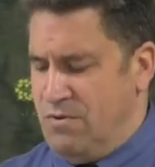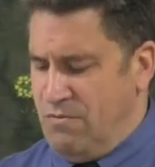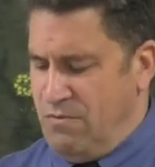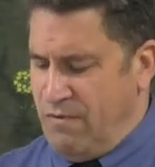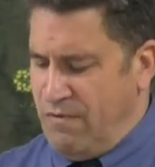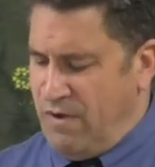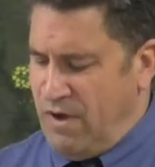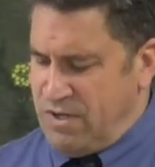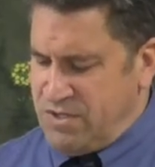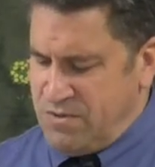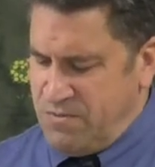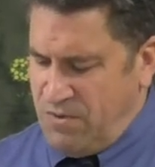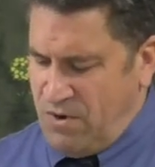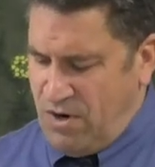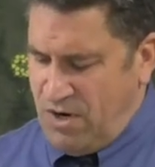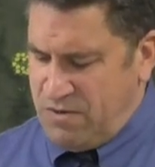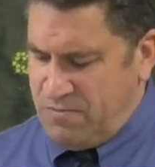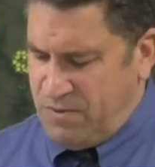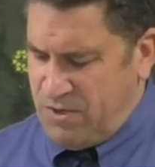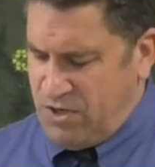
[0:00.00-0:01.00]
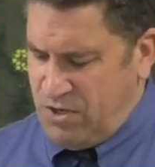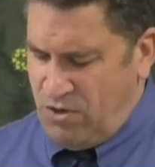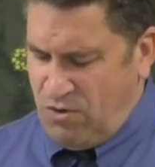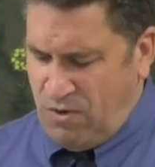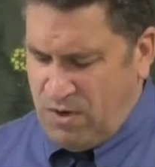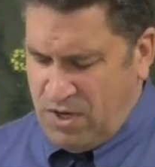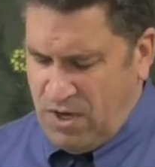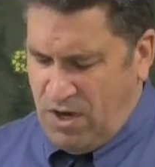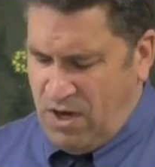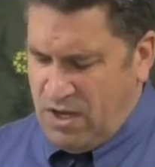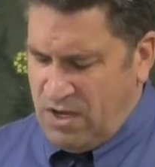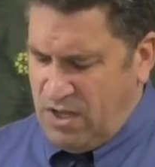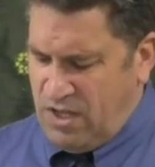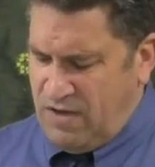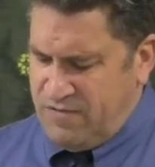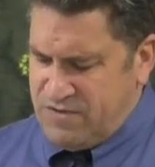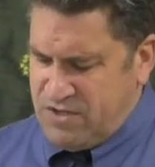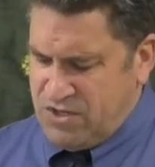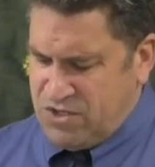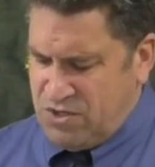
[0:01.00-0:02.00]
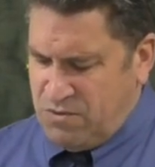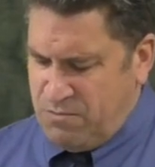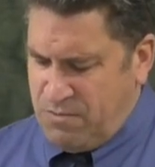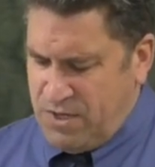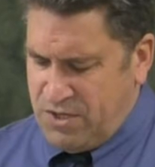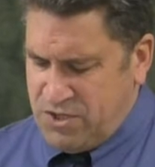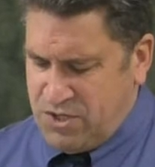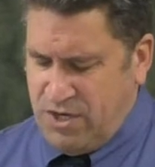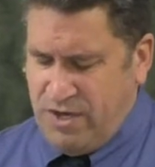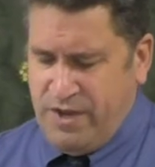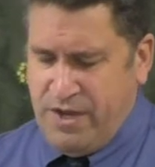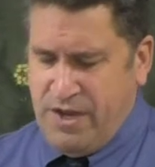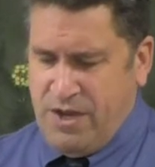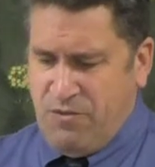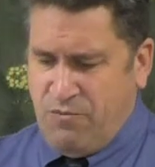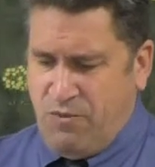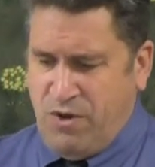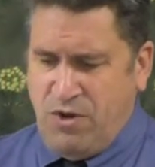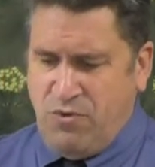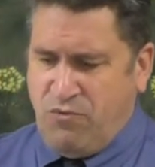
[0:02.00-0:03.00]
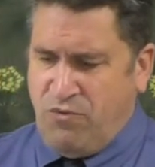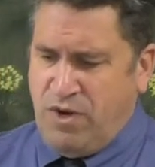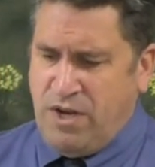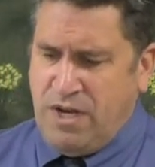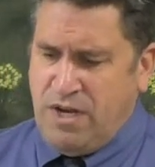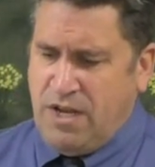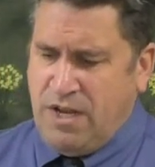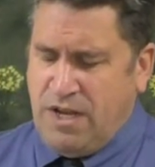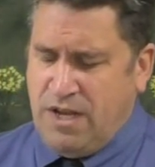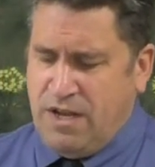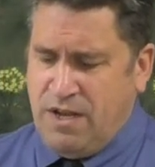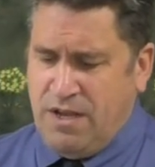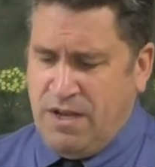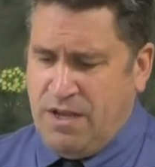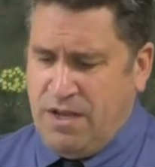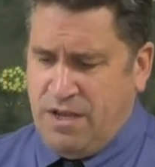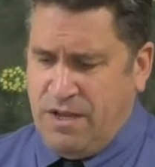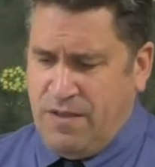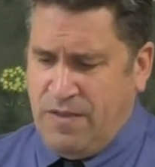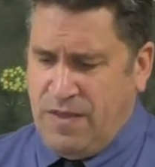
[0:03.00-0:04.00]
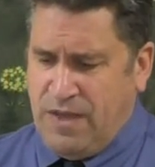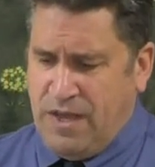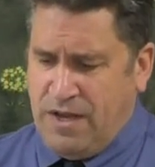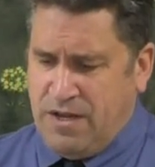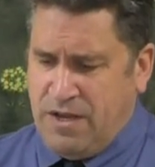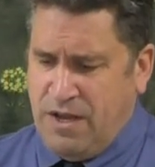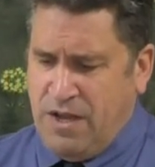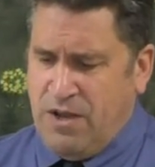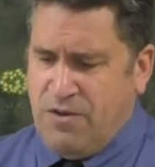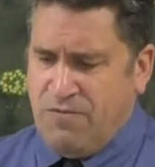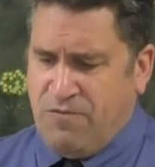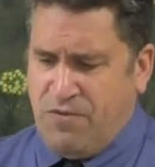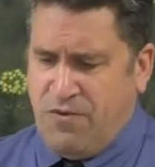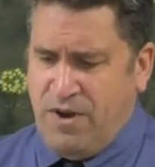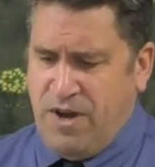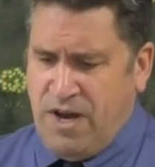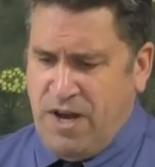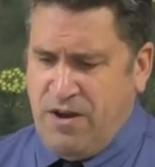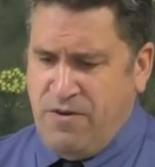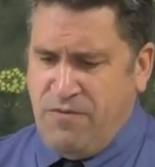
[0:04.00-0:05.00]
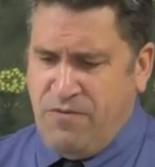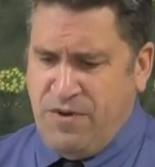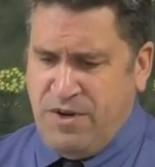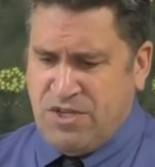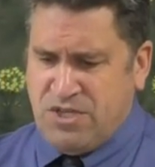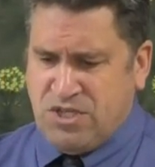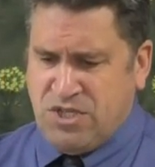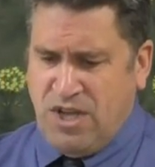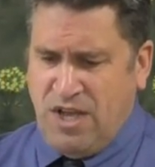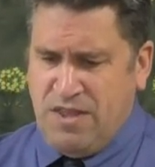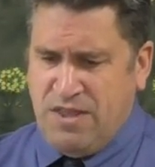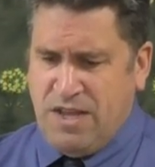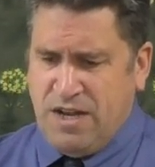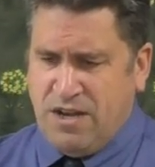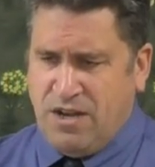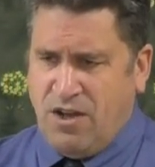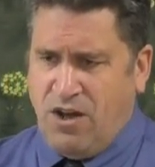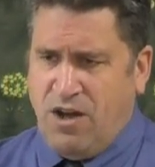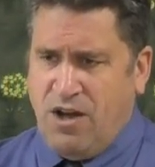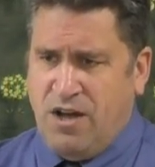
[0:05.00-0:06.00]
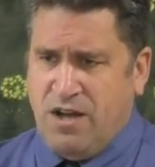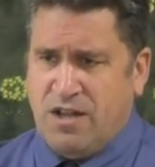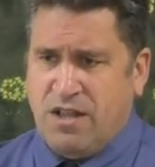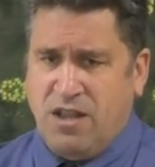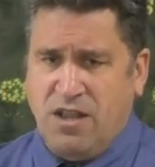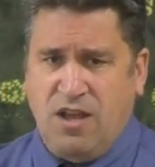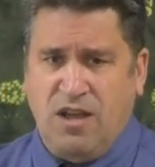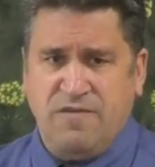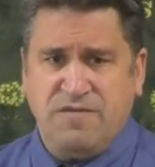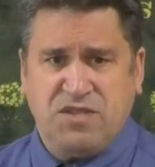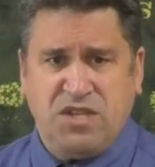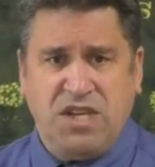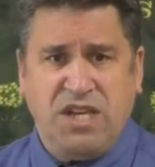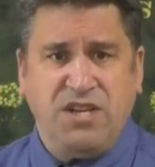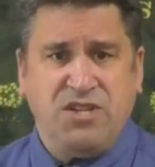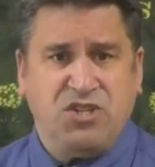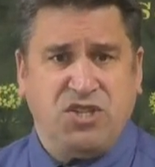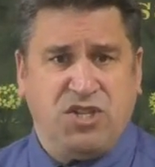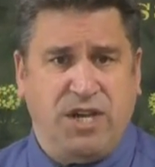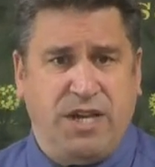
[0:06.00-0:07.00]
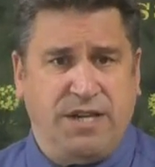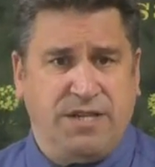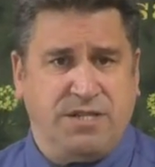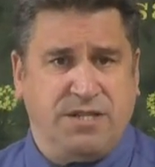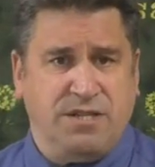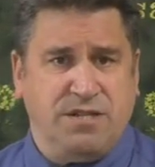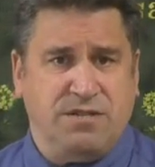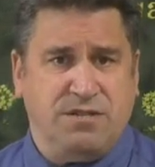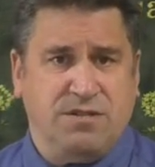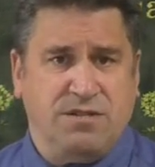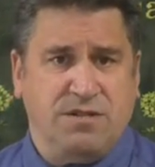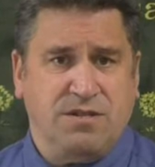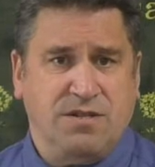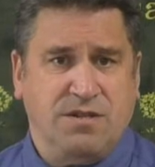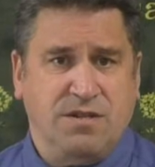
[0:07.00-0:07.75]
We've got some hard, but you know what? God loves us so much. We read uh, uh, that for every son that God loves, he chastens